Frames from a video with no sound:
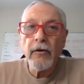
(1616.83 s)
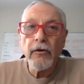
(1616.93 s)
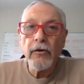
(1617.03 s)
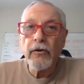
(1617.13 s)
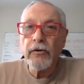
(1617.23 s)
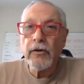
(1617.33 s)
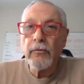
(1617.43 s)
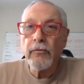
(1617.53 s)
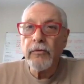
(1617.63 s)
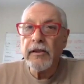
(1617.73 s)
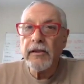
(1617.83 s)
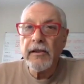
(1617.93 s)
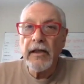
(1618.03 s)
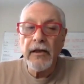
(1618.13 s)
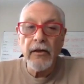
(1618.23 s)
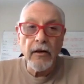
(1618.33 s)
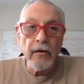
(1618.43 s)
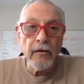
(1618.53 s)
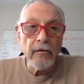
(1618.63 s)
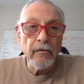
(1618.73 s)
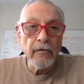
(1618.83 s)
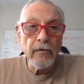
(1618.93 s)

Cook, who's a whiz kid on